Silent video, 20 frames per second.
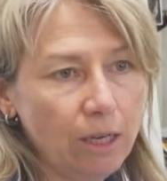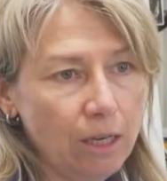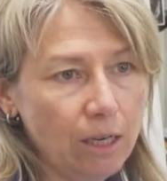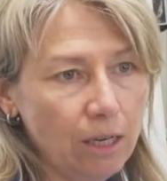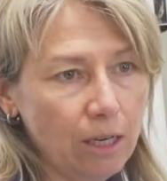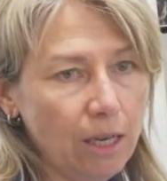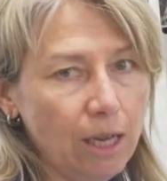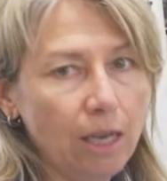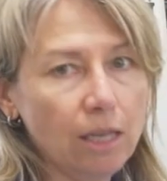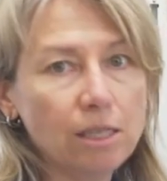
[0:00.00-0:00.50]

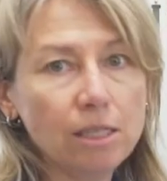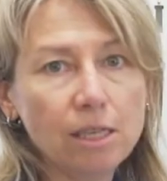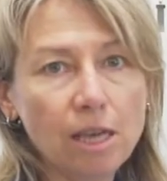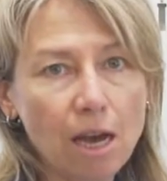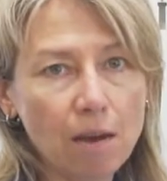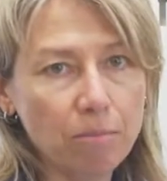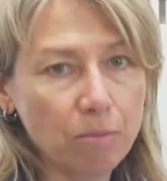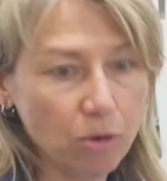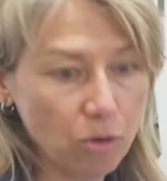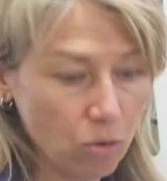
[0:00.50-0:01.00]
indicates
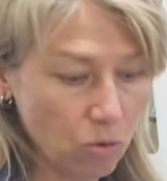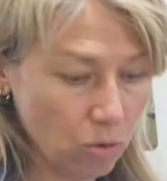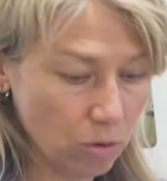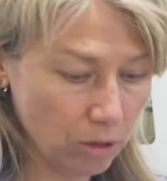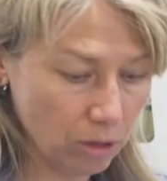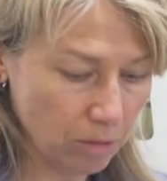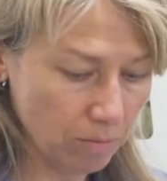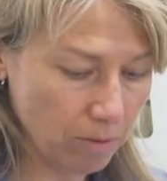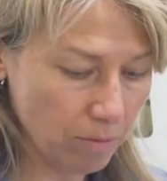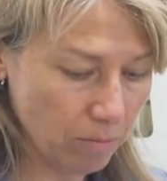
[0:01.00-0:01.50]
copper, or
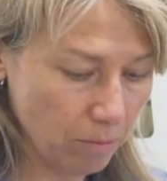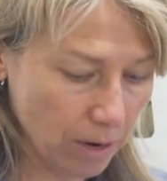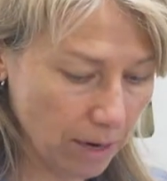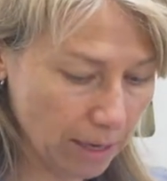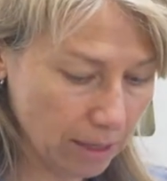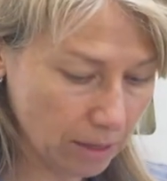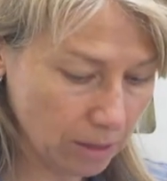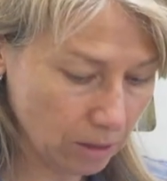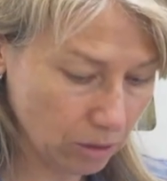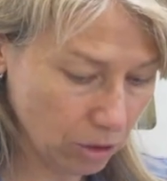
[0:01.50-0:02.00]
it could be
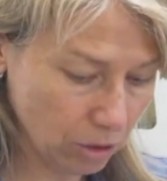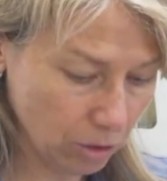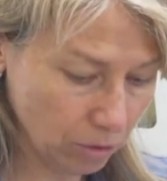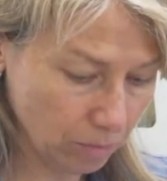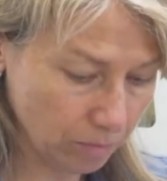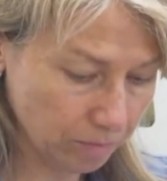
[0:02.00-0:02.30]
brass too.